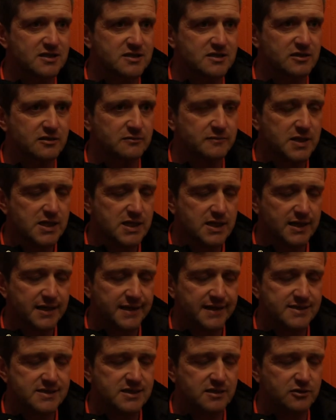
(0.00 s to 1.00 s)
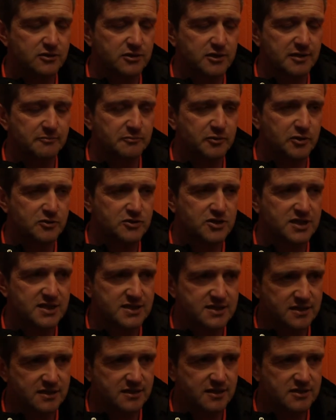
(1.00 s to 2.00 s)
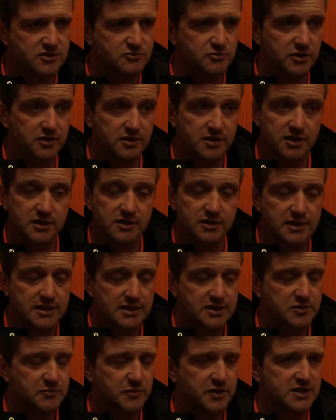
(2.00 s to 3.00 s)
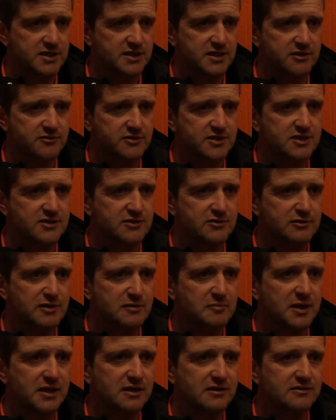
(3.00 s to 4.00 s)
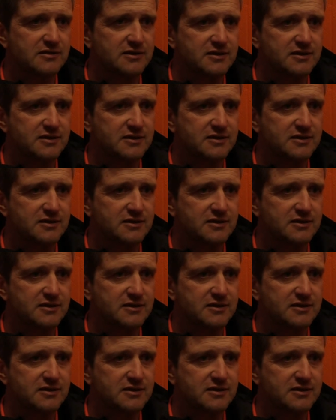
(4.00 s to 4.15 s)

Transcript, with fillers: So it's a learning process, and that's what the spring series is all about.